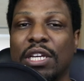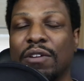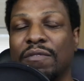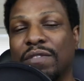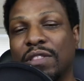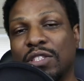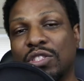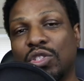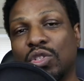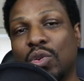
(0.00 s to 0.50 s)
of
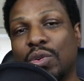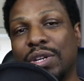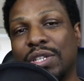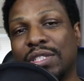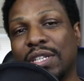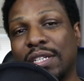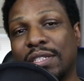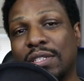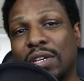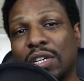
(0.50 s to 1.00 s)
the
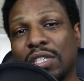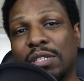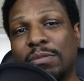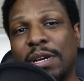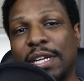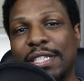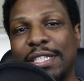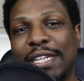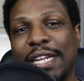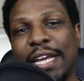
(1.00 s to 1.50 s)
stories I talked
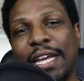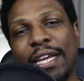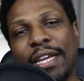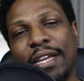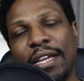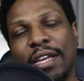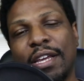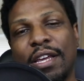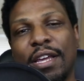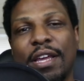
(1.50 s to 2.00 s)
about today.
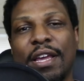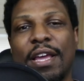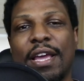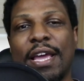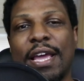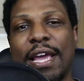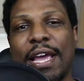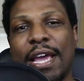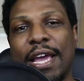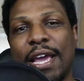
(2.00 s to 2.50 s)

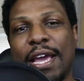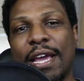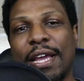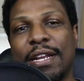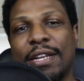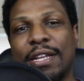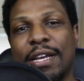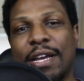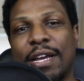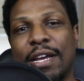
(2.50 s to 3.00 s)

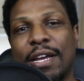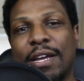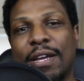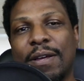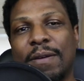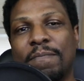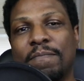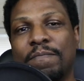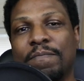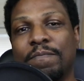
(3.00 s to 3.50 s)
And
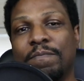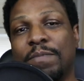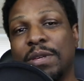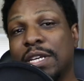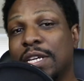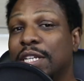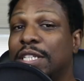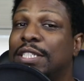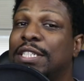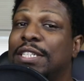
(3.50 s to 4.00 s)
be
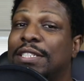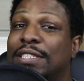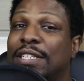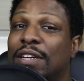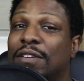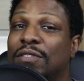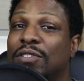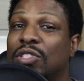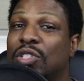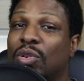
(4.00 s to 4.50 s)
good to
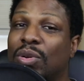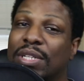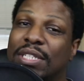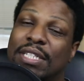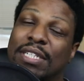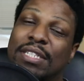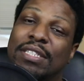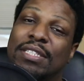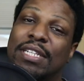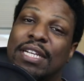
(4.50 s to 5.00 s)
yourself. So
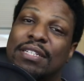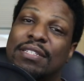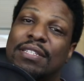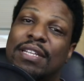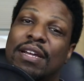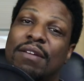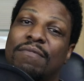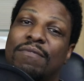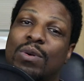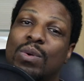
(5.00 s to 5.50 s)
until next
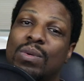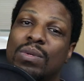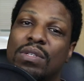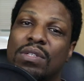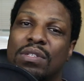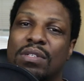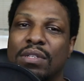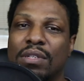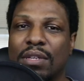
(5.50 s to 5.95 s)
time, folks,